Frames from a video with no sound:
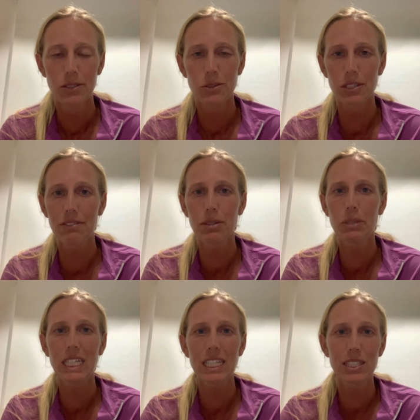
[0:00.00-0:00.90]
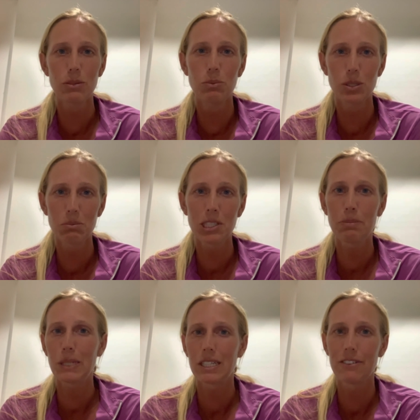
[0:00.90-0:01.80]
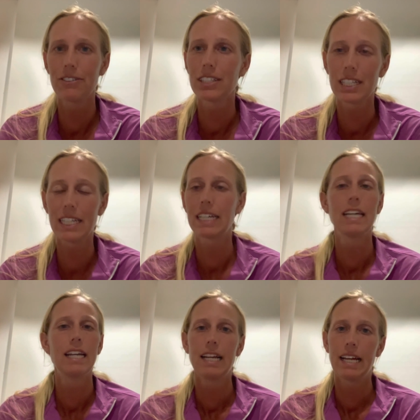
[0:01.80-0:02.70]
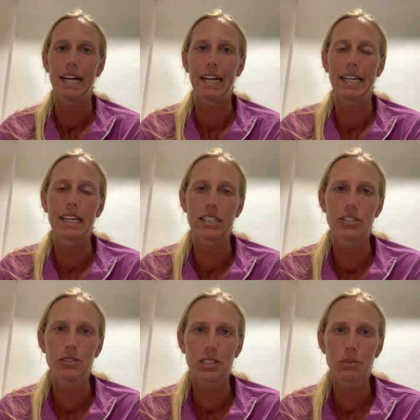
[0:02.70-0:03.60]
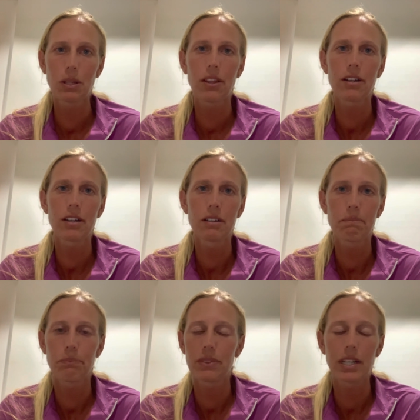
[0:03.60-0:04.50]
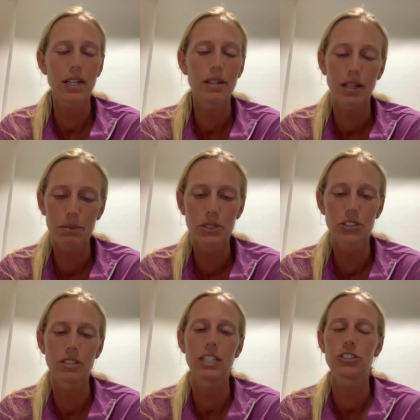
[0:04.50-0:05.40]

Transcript: or even we get in the warm up and I feel like I can't do this with her, I, I will scratch.